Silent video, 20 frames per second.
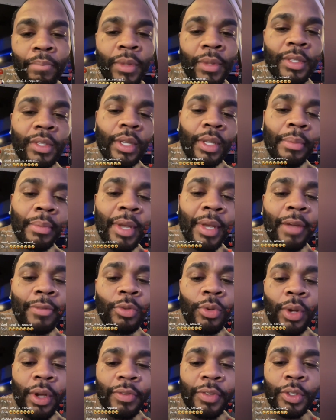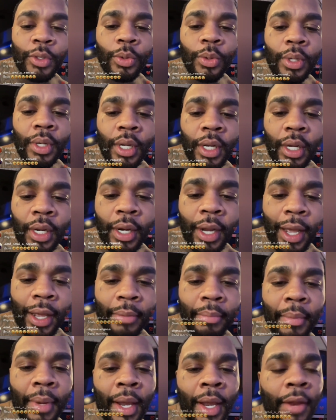Tell me, have you ever knew a little lightning,
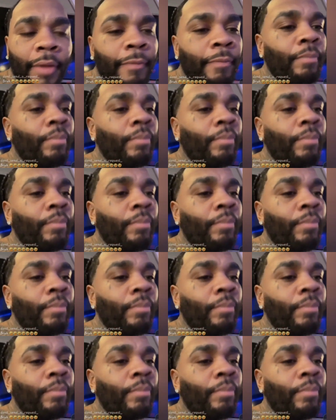man?